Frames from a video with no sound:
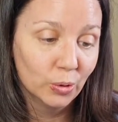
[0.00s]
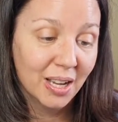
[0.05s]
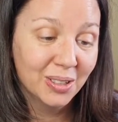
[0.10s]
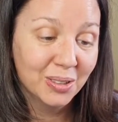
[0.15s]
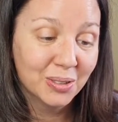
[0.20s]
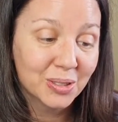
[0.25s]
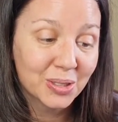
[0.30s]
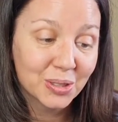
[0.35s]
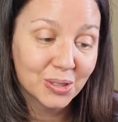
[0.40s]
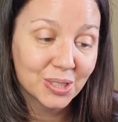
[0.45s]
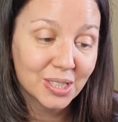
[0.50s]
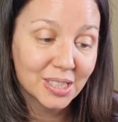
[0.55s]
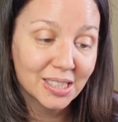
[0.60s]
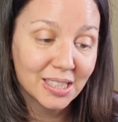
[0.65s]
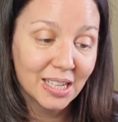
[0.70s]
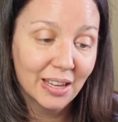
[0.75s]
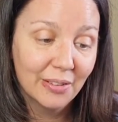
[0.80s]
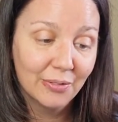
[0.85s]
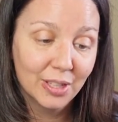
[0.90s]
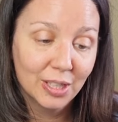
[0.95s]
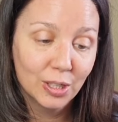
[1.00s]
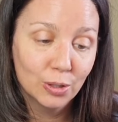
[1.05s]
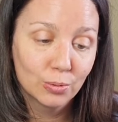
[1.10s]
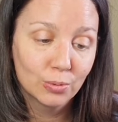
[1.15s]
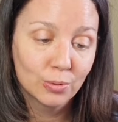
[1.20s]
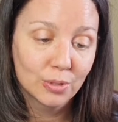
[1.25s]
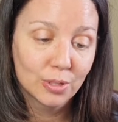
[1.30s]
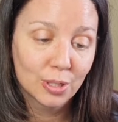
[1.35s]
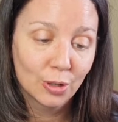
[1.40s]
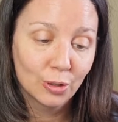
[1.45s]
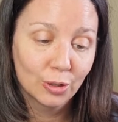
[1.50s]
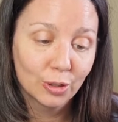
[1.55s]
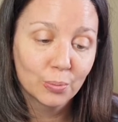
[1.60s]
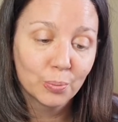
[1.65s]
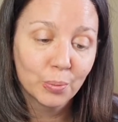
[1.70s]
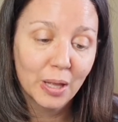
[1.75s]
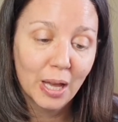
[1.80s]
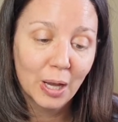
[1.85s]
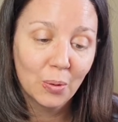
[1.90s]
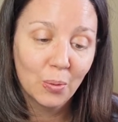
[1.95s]
I also didn't have any good solid
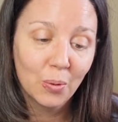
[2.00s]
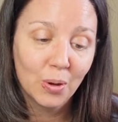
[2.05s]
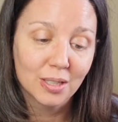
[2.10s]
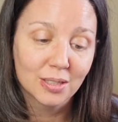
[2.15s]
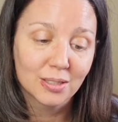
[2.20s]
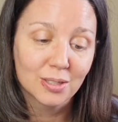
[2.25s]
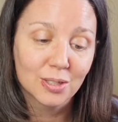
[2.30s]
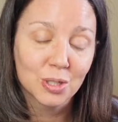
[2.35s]
black ones,